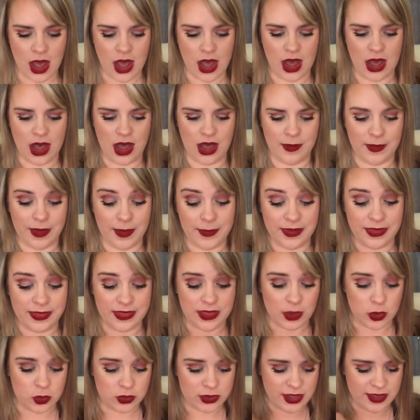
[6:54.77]
Um, but
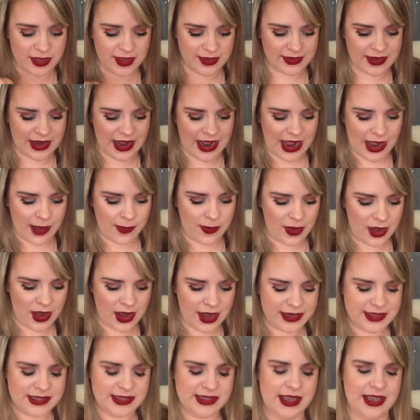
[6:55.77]
the only thing that I
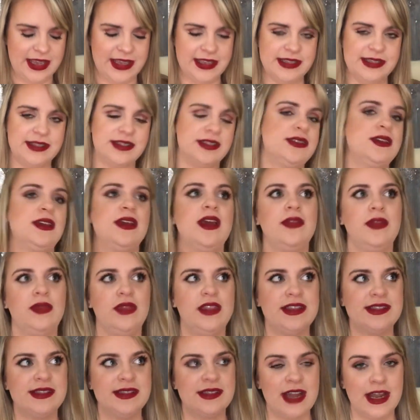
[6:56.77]
bought is,
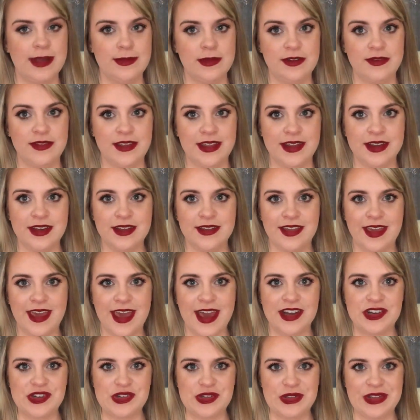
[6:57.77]
this time of year, they
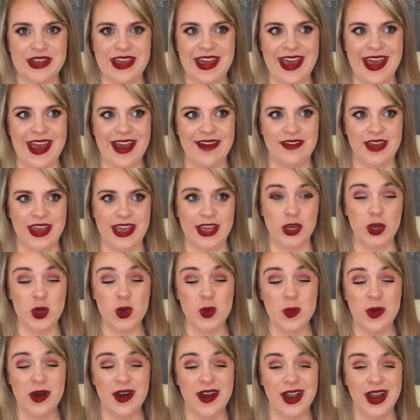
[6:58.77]
actually have a
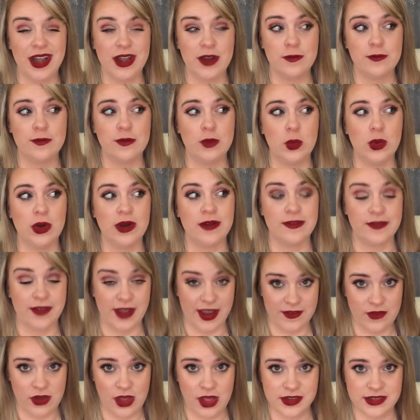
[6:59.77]
coupon for
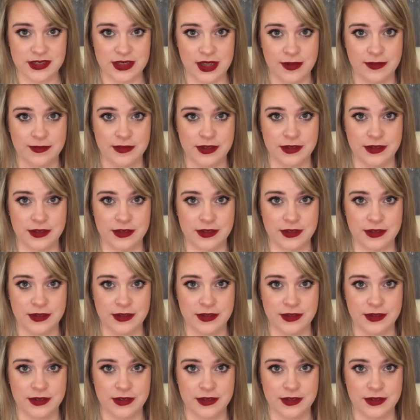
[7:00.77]
five dollars off